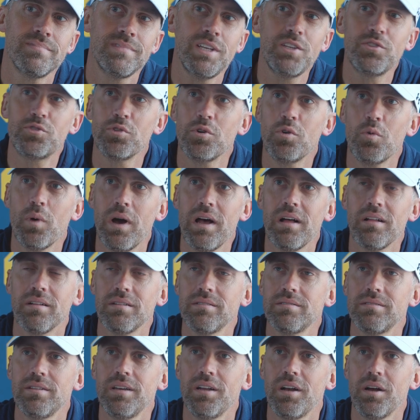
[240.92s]
He's doing
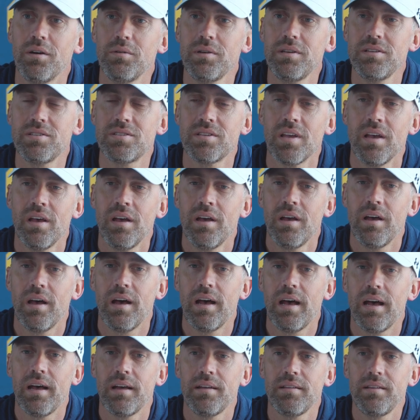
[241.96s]
well. You know,
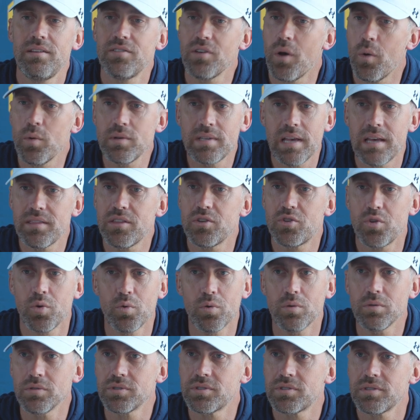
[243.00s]
he's always had the
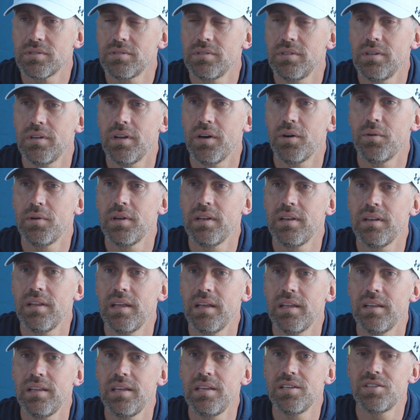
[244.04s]
tools, you know,
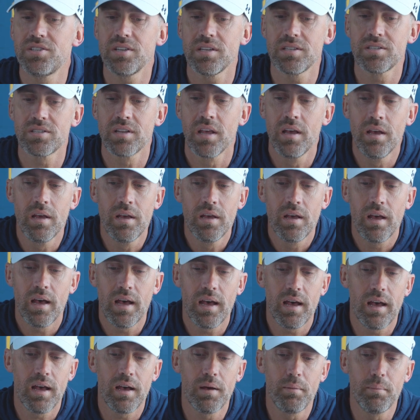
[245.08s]
and he's just
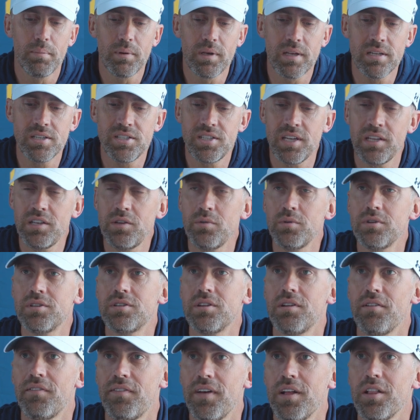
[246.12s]
continuing
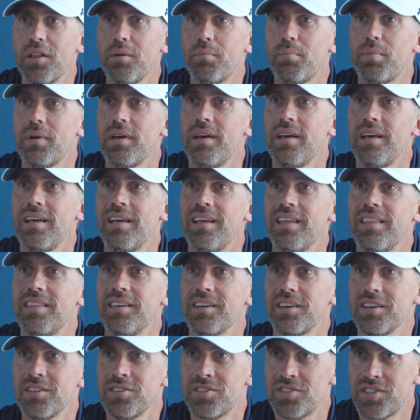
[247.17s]
to develop
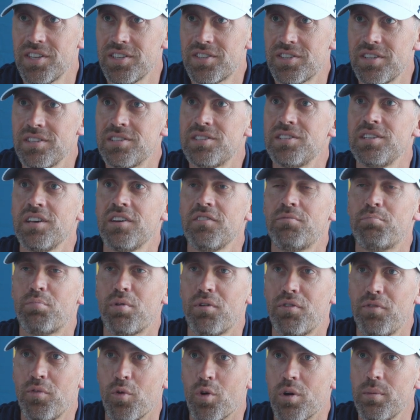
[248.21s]
the consistency of
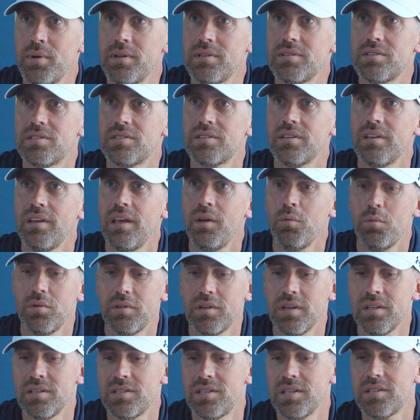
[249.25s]
performance, and
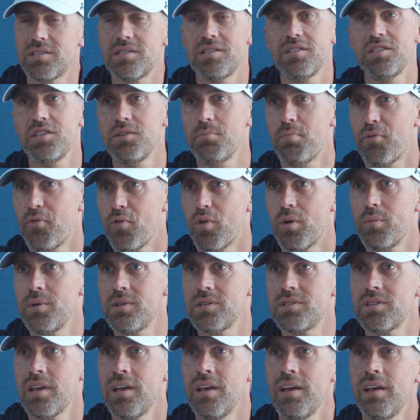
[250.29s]
with consistency of
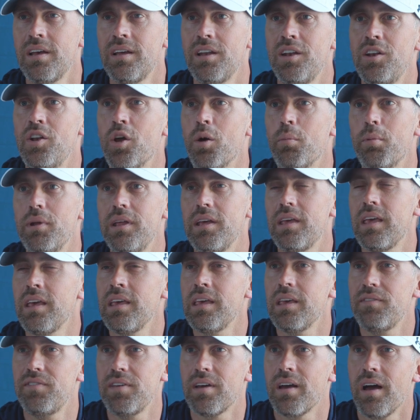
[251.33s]
performance, nobody can
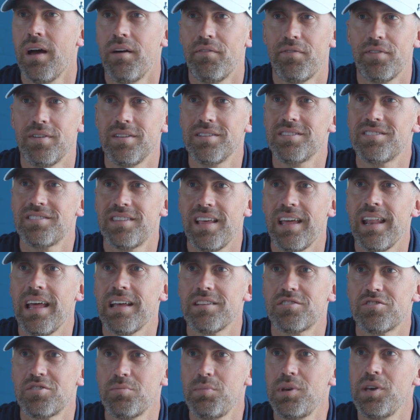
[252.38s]
give you confidence. That
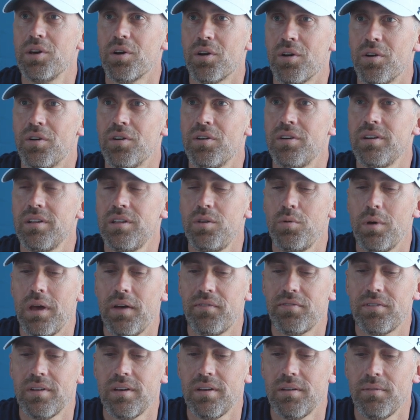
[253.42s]
has to be earned. You
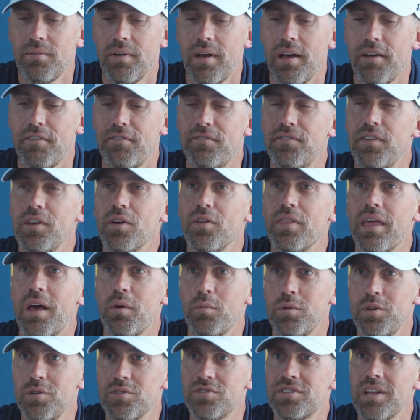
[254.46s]
have to feel that
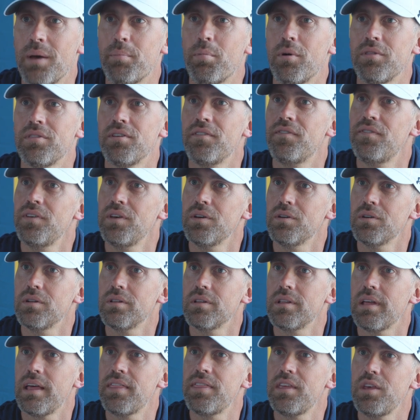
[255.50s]
when you step on the
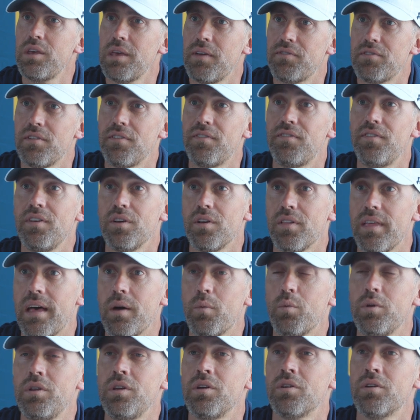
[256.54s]
field. I think you have to feel
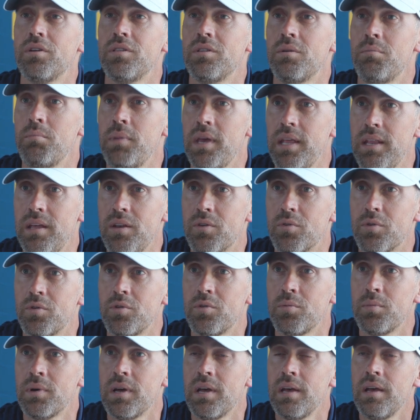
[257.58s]
that when you're in the meeting
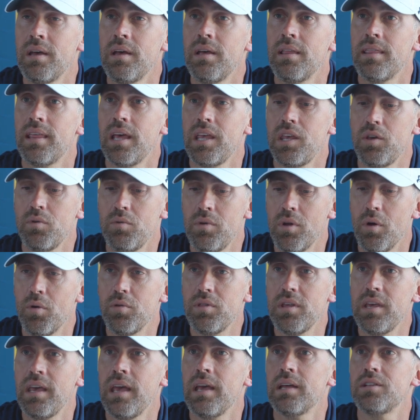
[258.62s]
room, that you know
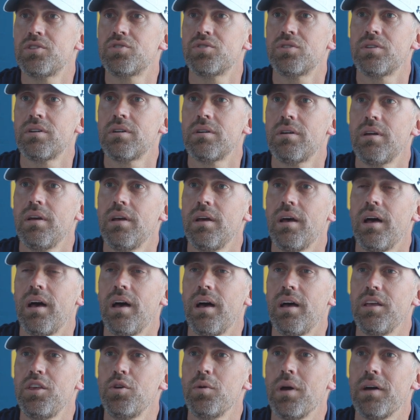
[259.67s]
the answer,
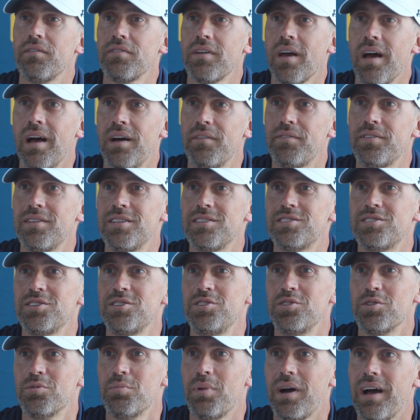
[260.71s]
you have confidence
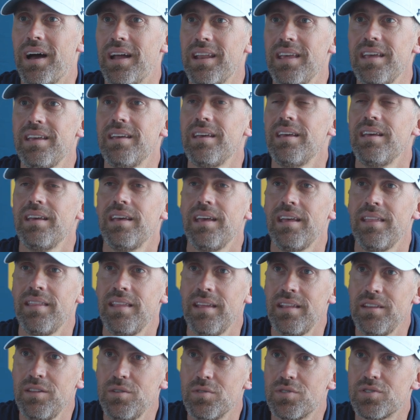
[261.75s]
in your body, and
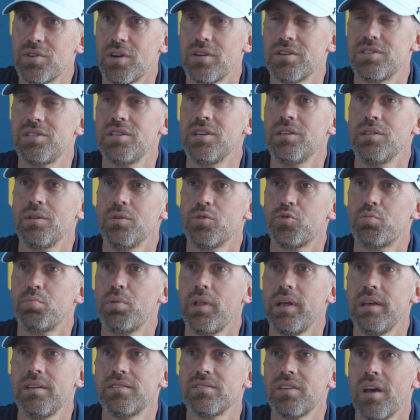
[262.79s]
then you start seeing those
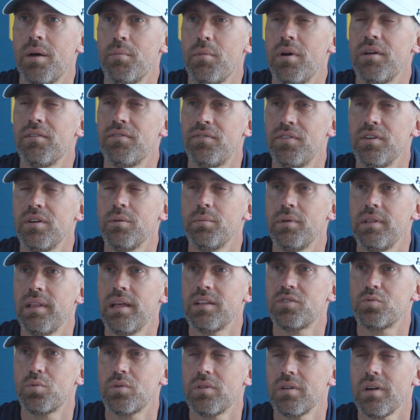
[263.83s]
plays come on film, and
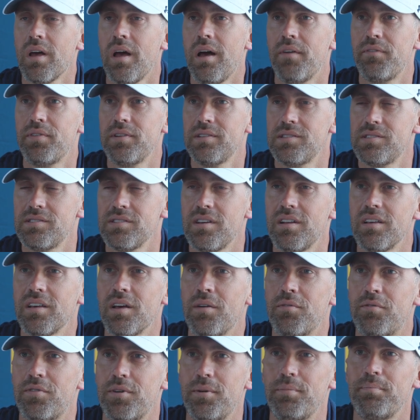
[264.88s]
that's where the confidence is going to
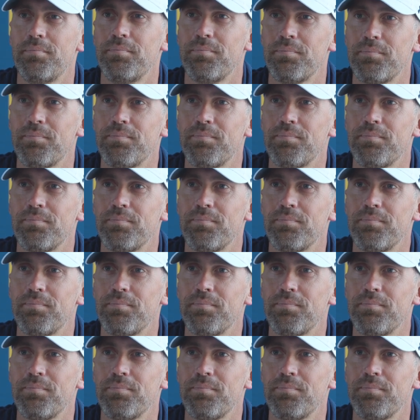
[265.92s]
come from.